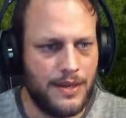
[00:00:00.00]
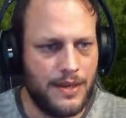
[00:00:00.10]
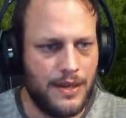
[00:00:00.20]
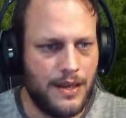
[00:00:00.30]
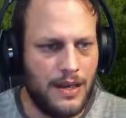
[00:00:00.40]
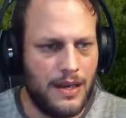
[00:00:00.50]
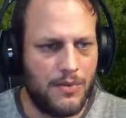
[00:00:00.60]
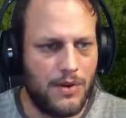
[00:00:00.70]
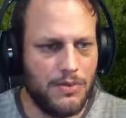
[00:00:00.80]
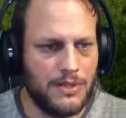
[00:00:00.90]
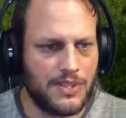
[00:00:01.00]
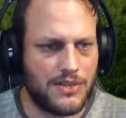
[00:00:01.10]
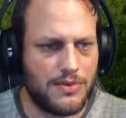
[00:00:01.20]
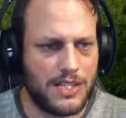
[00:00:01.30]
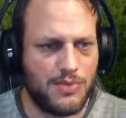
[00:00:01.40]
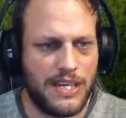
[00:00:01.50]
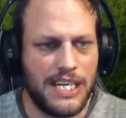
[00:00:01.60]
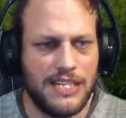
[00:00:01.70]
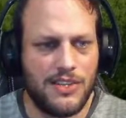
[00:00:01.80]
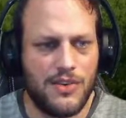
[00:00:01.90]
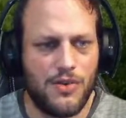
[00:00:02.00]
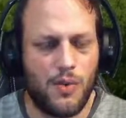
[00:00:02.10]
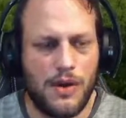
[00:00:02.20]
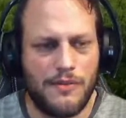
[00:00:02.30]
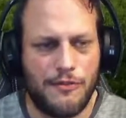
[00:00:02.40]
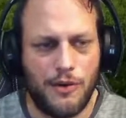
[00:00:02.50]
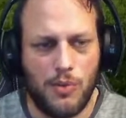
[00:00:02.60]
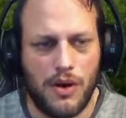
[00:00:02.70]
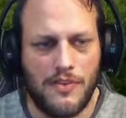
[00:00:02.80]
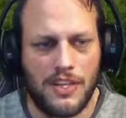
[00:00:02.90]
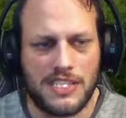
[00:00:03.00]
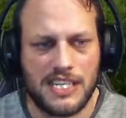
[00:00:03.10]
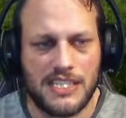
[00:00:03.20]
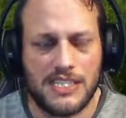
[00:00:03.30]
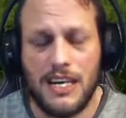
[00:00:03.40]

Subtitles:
And what we'll do is we need to look for one that says